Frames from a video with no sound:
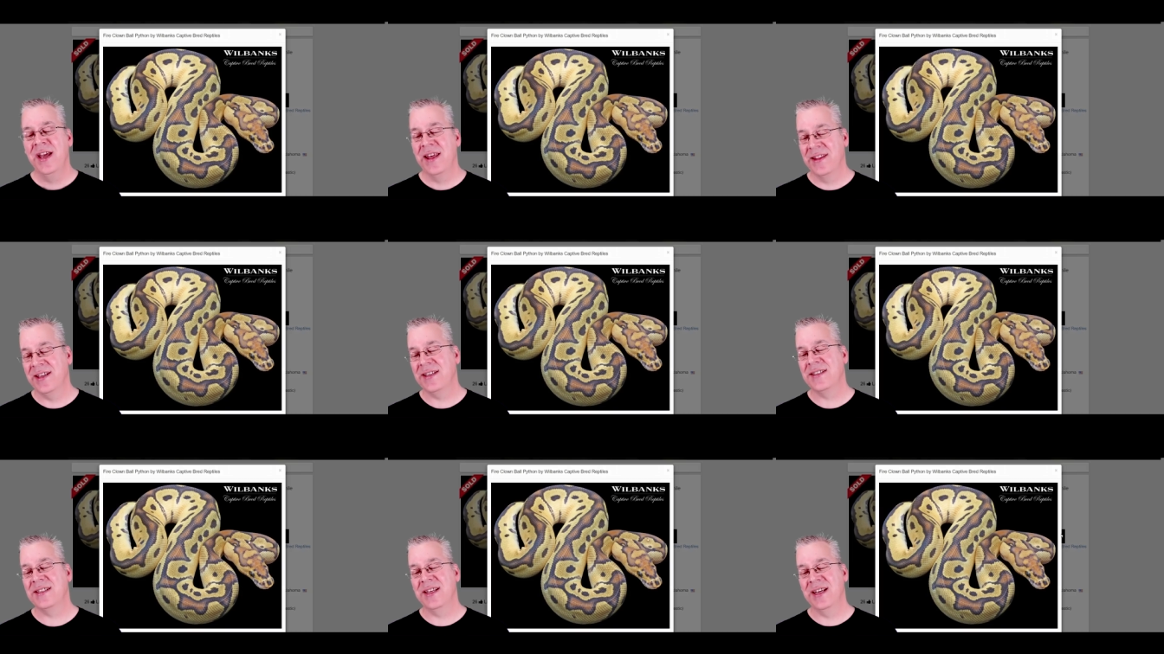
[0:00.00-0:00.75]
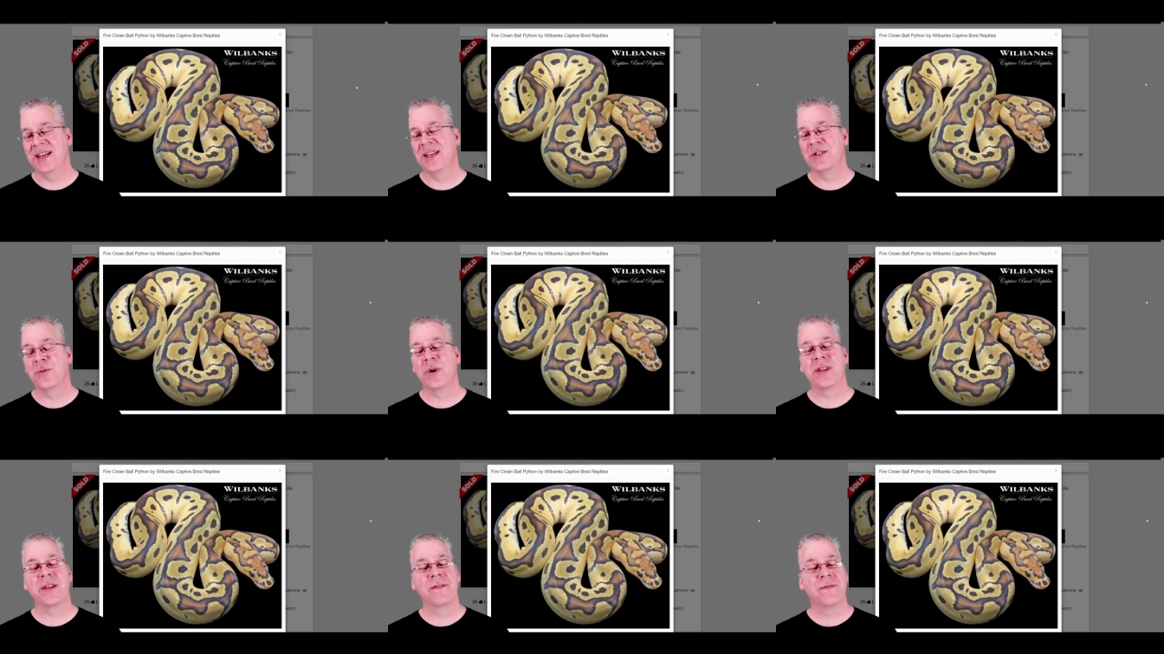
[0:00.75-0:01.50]
And this is
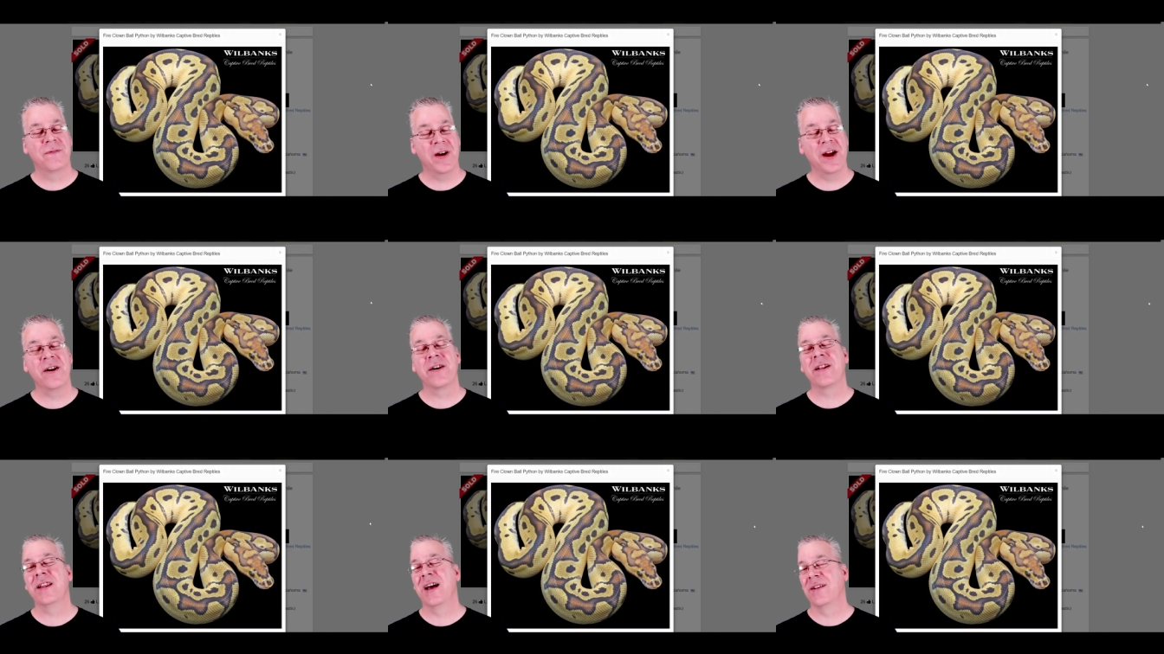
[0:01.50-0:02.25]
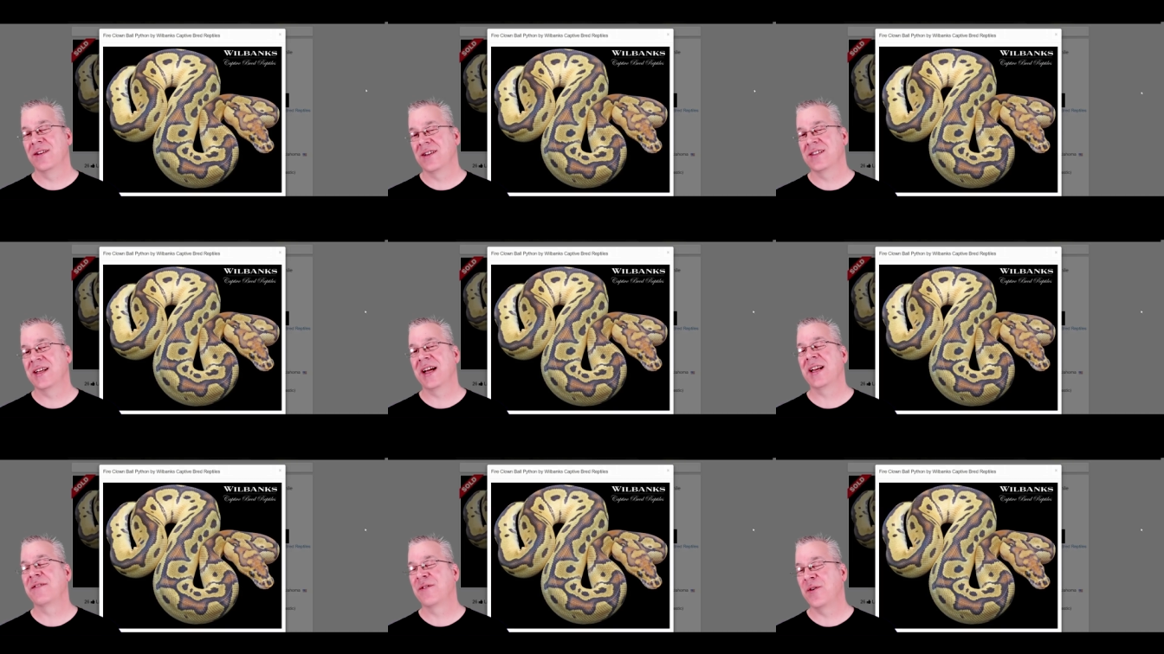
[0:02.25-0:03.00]
what the fire clown looks
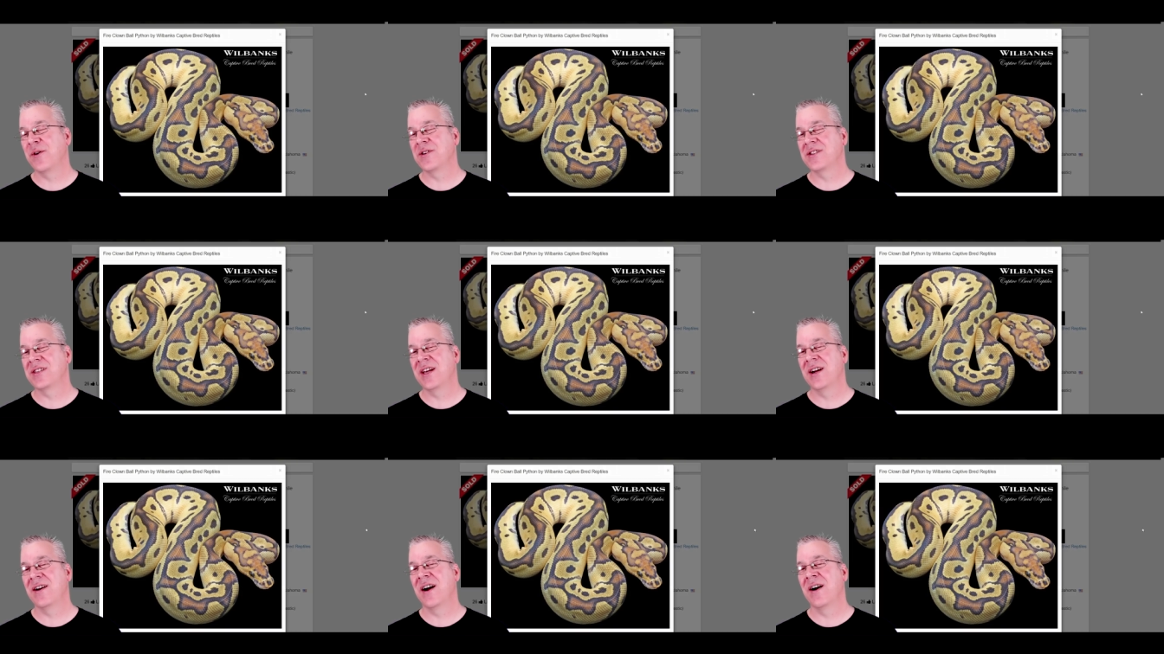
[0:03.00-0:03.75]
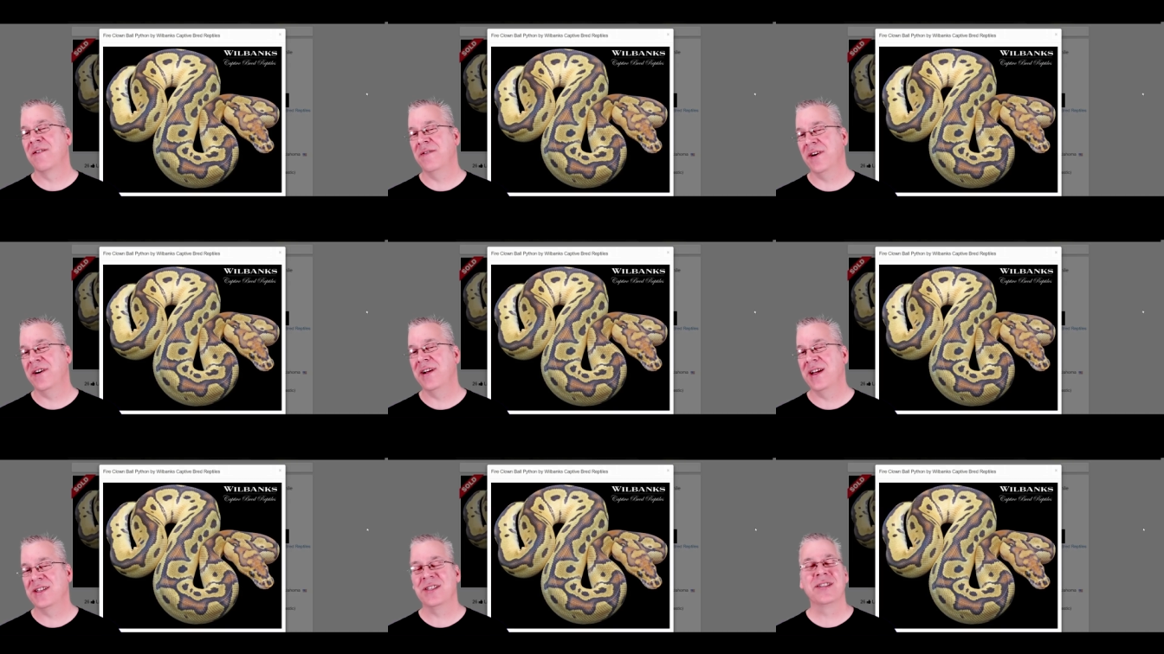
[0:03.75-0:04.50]
like. And of course there are
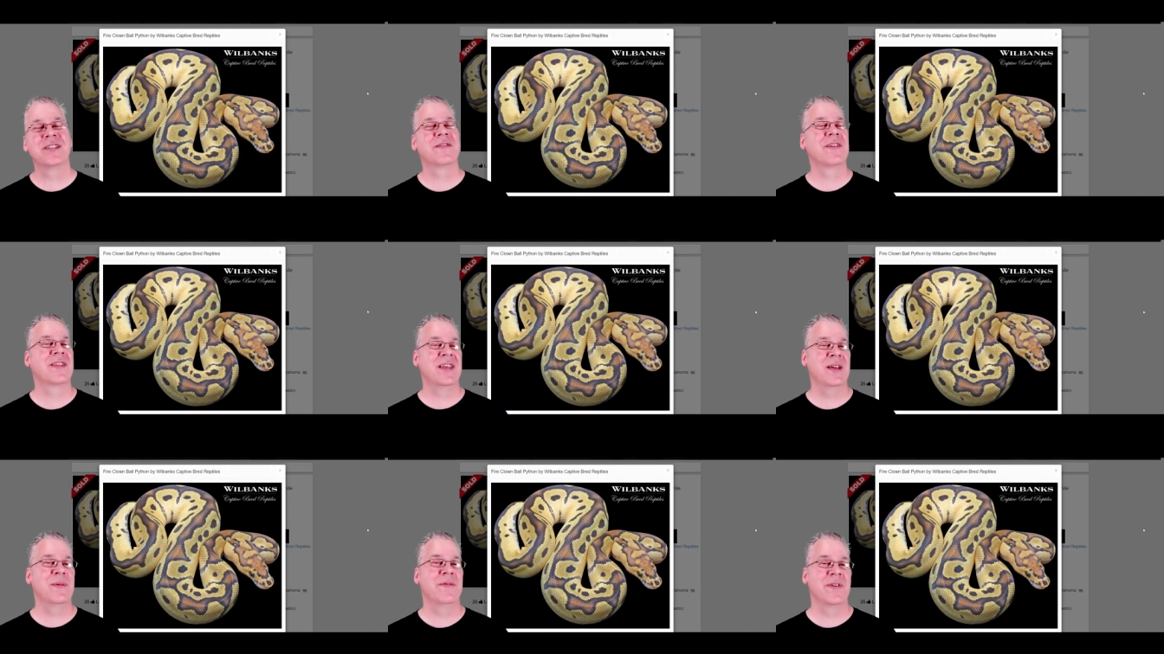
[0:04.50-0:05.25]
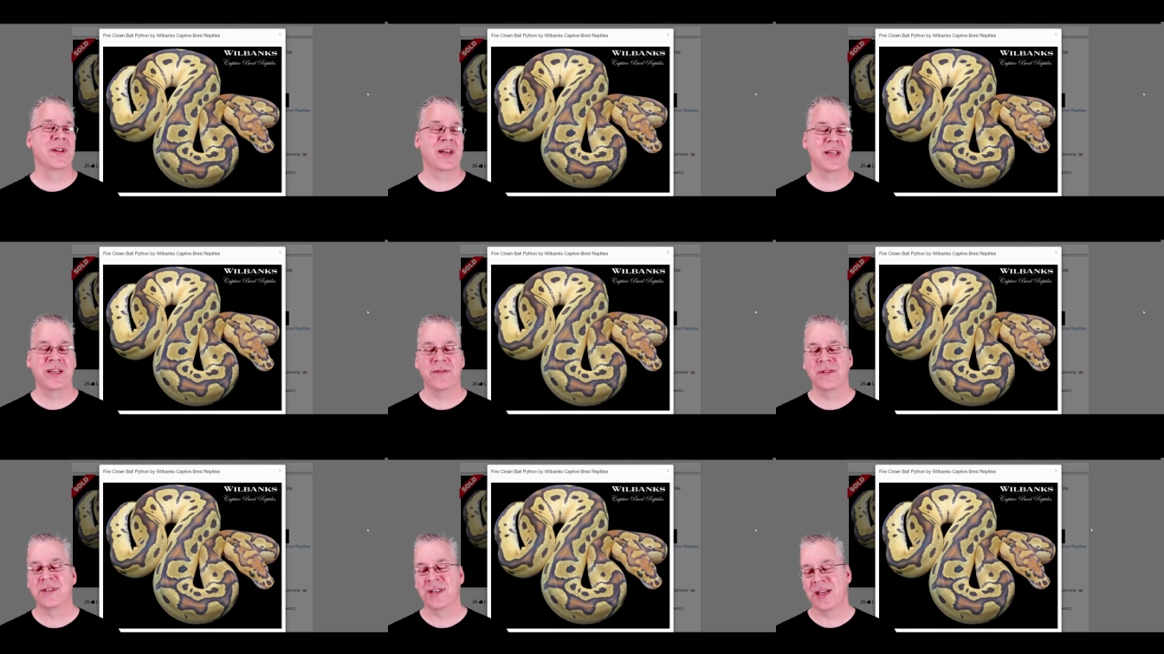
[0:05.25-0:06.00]
variations of a theme if you look at
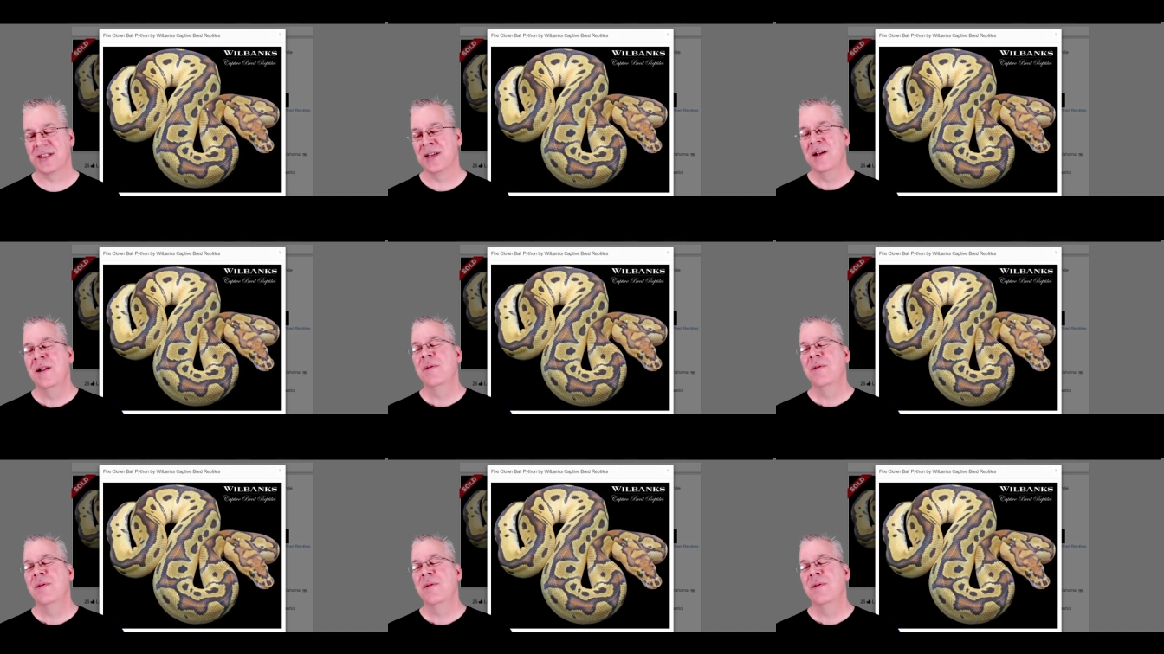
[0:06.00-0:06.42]
different things.